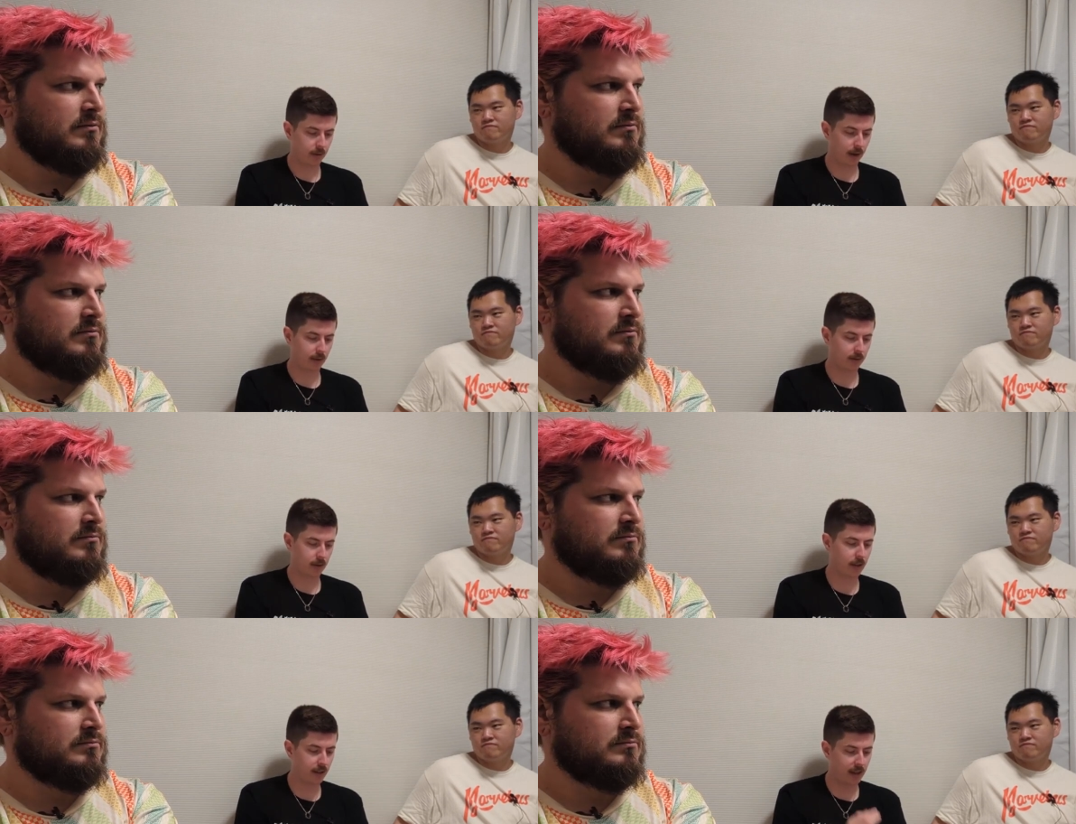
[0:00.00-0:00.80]
Speaker 1: Yeah.
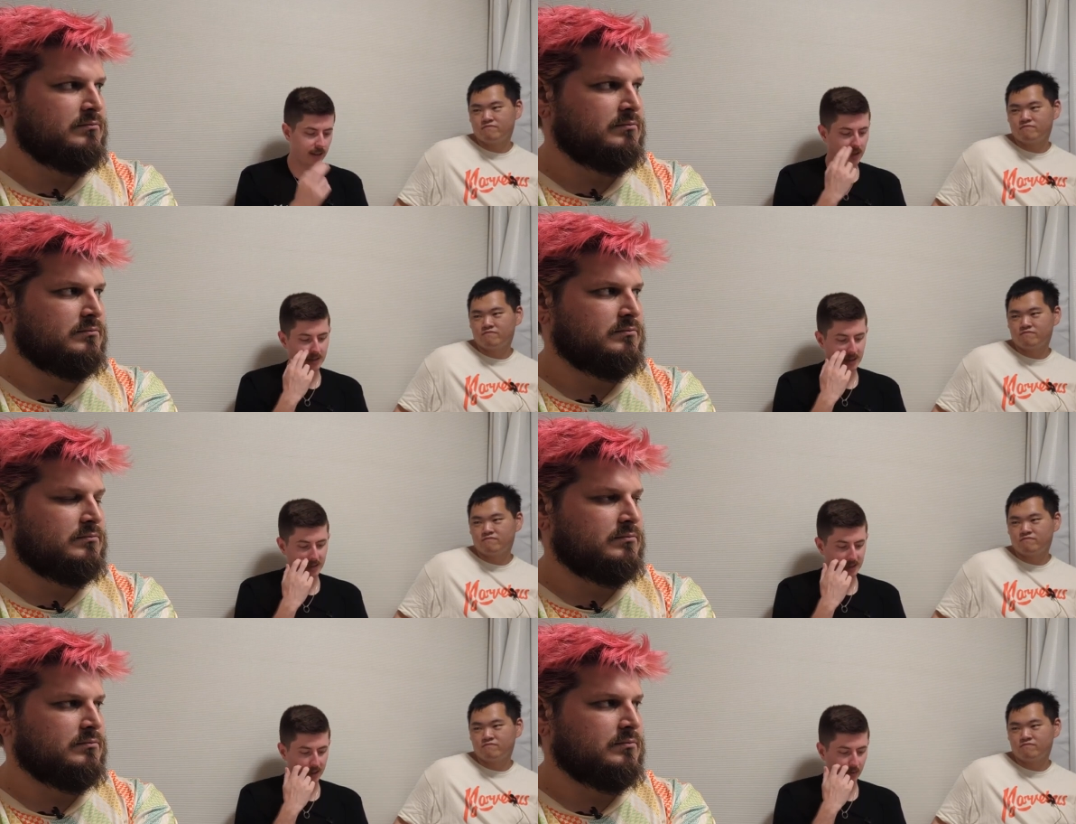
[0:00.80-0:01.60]
So then the,
Speaker 2: there's,
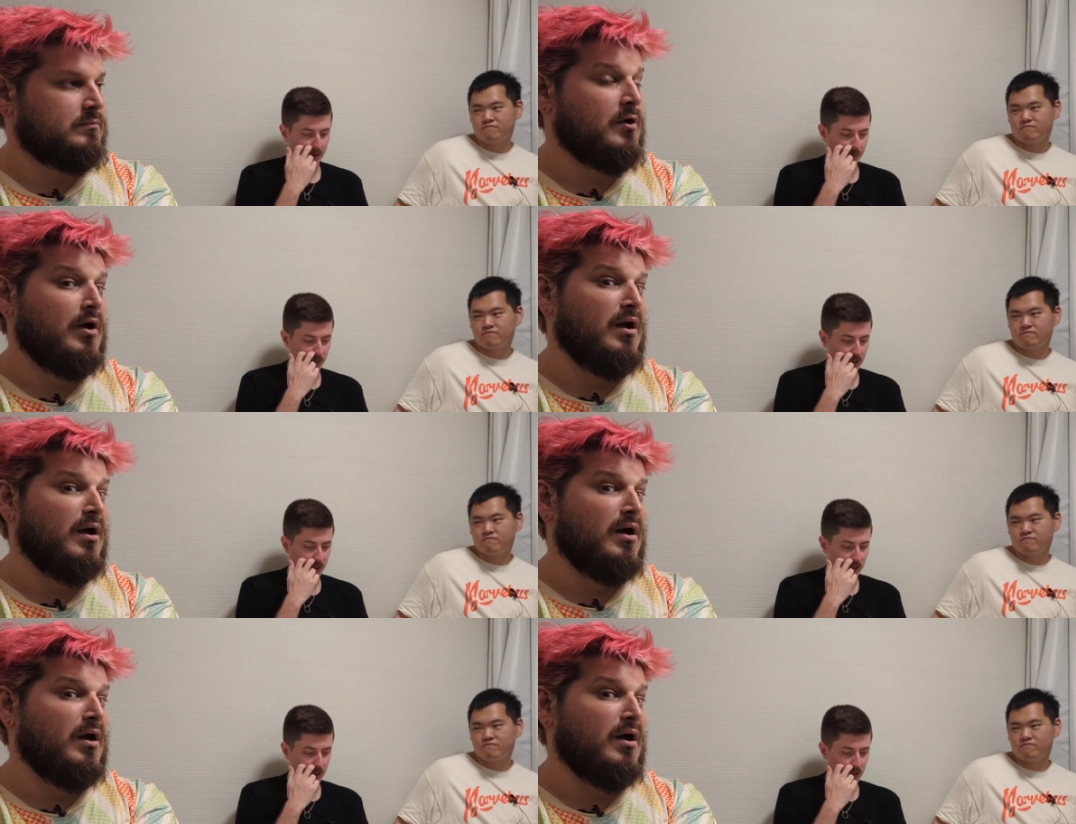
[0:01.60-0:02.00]
there's the other eight,